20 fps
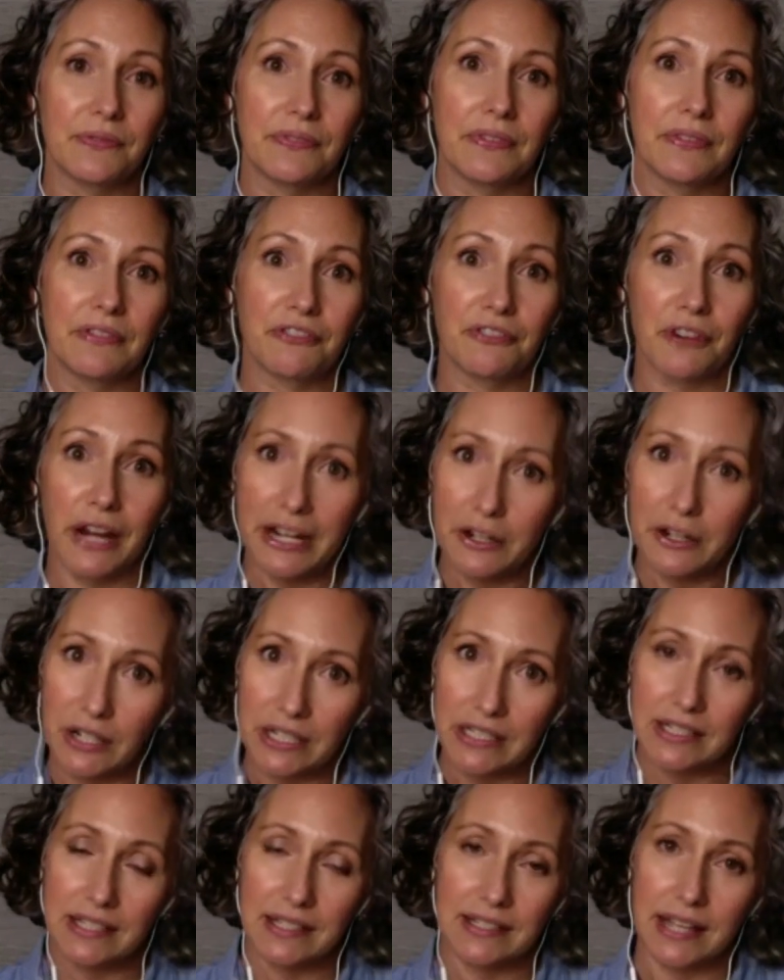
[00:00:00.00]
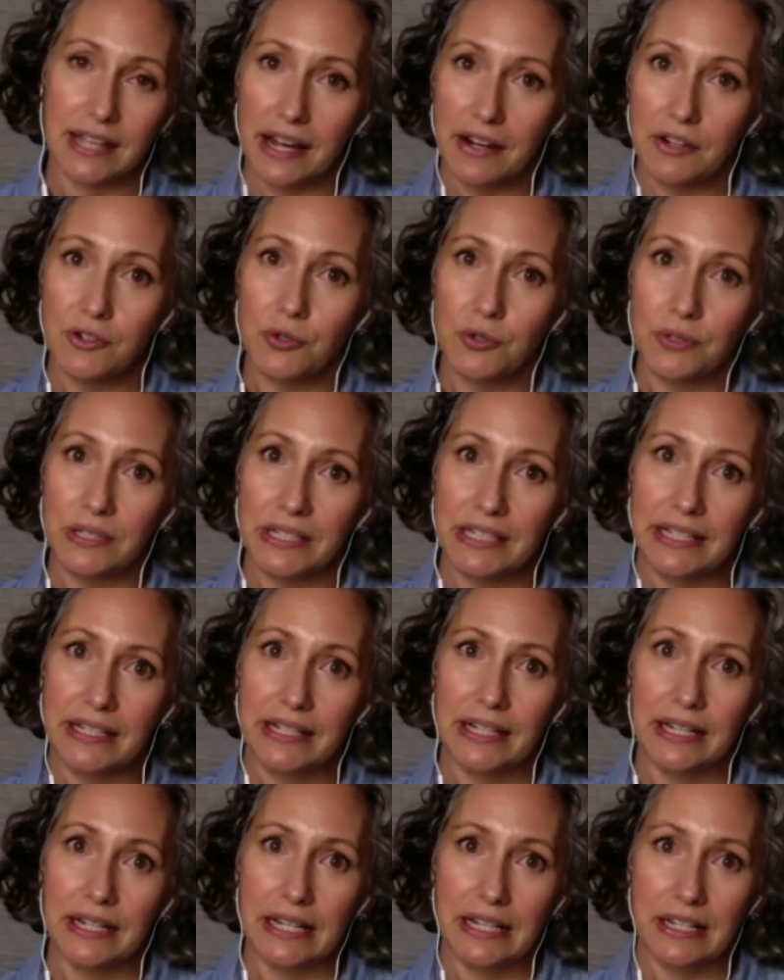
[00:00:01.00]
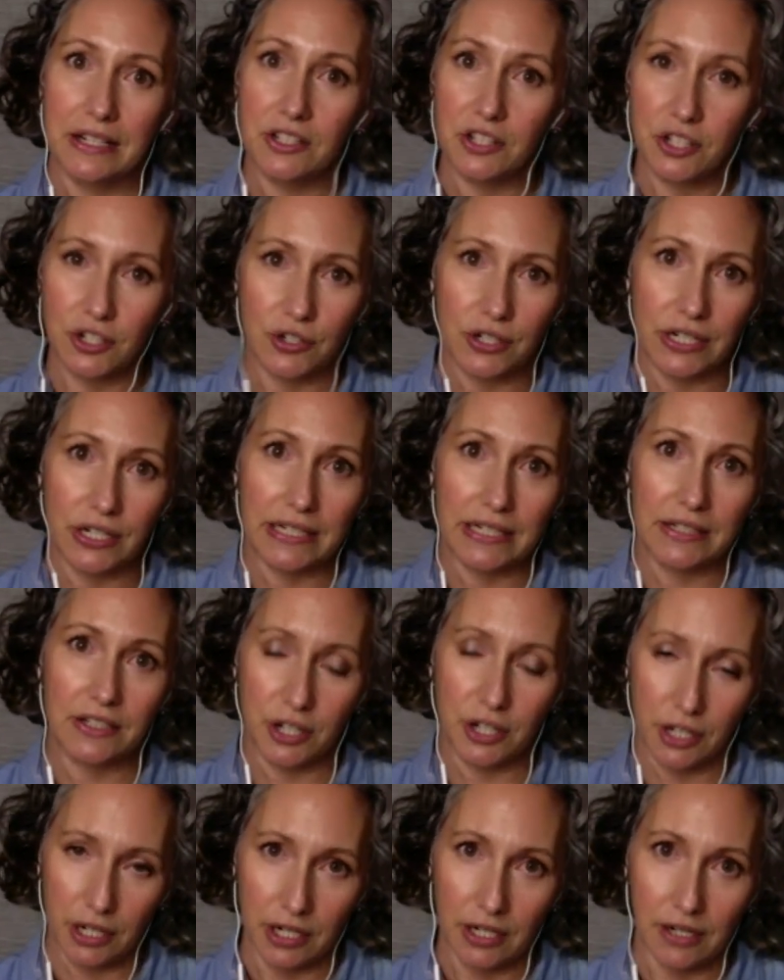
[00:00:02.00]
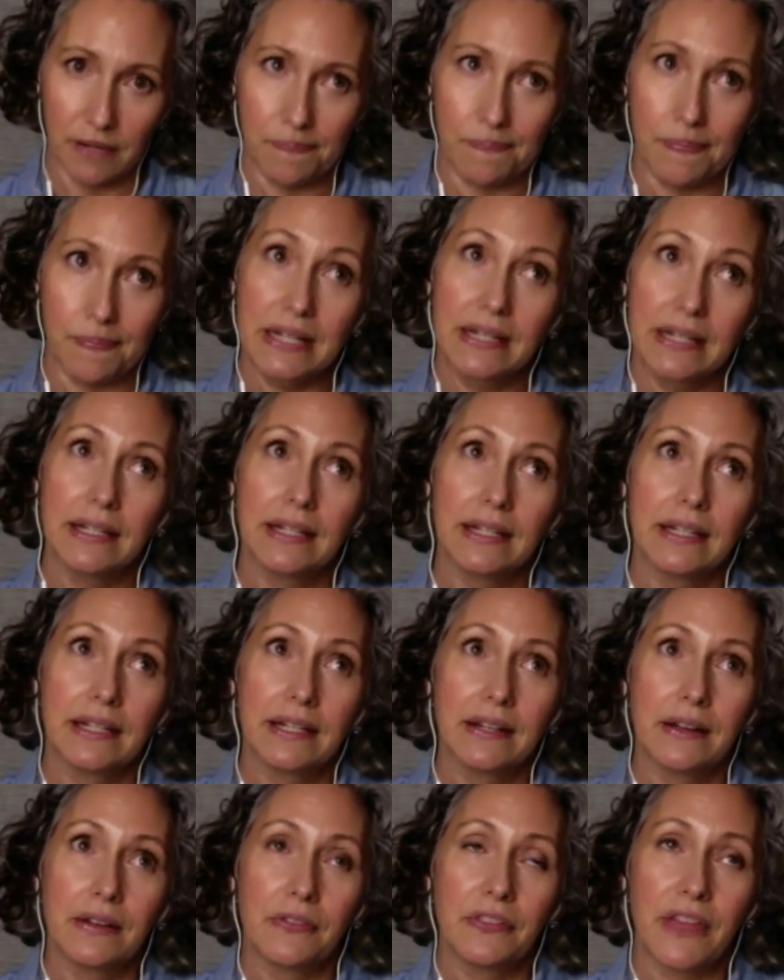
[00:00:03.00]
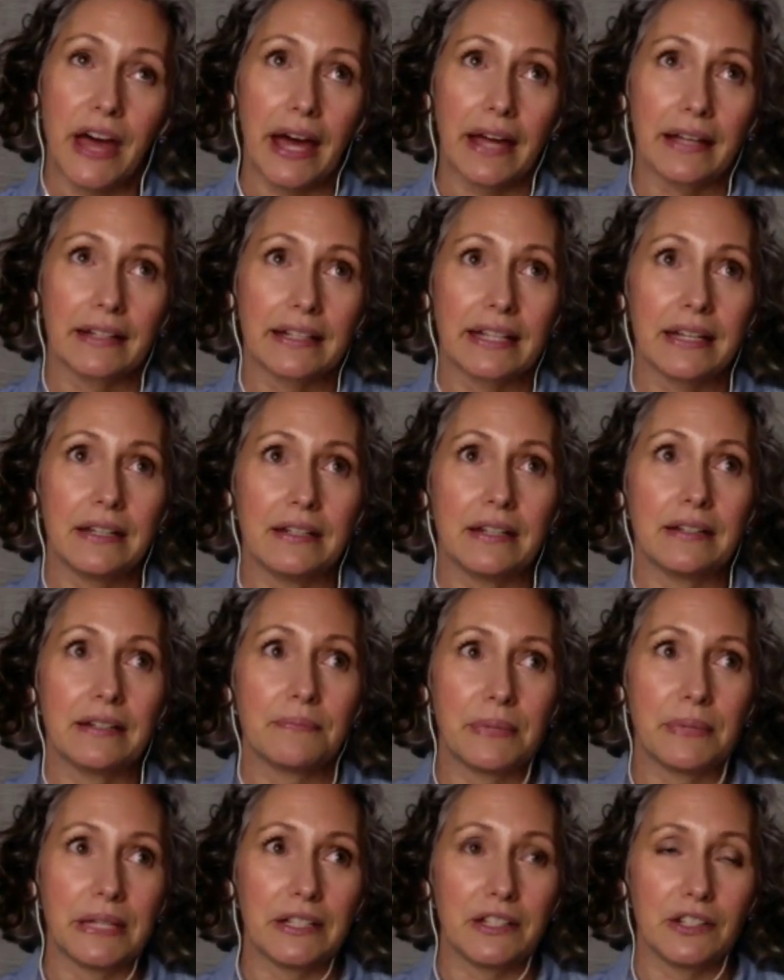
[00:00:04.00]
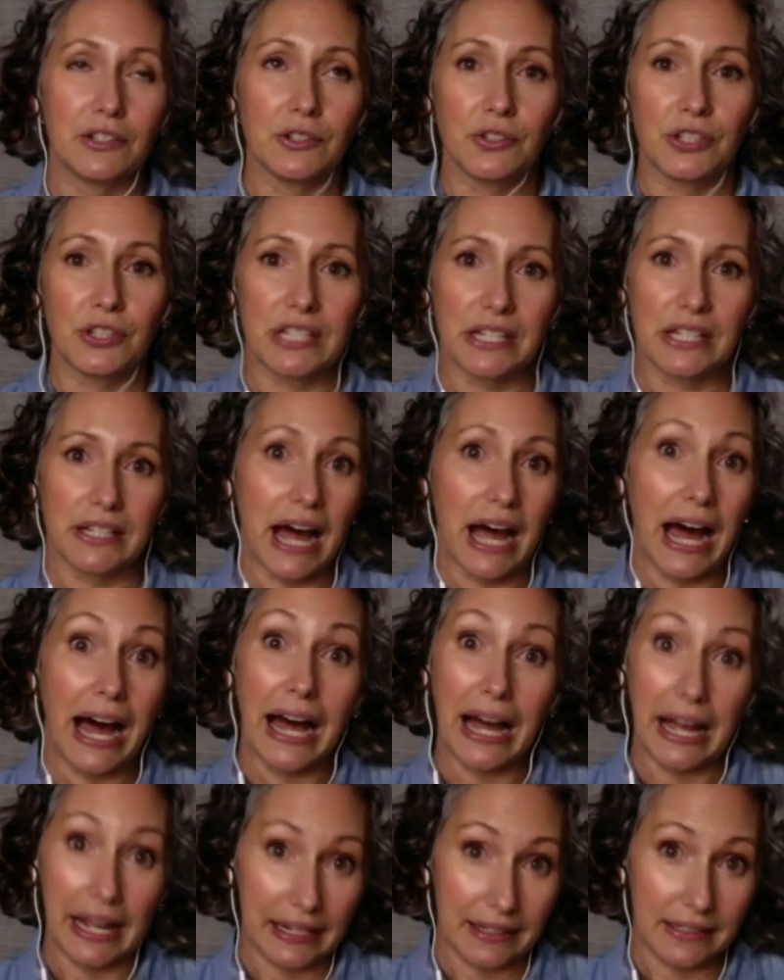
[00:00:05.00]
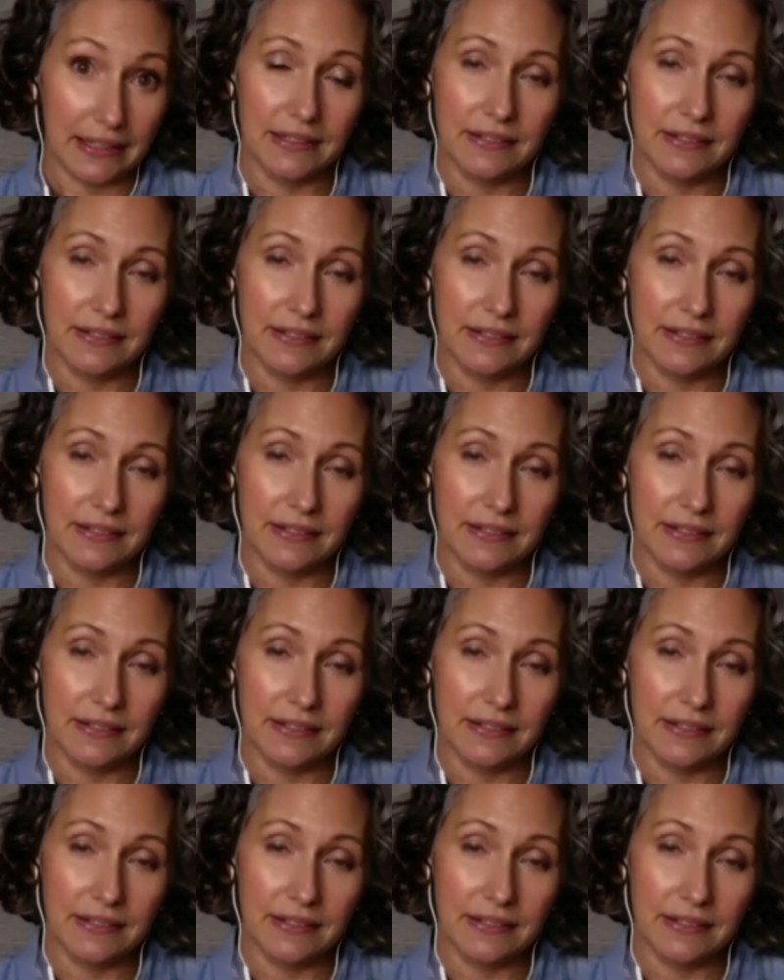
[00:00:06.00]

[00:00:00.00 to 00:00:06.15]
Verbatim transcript: fragrance is actually an industry term that can be used to hide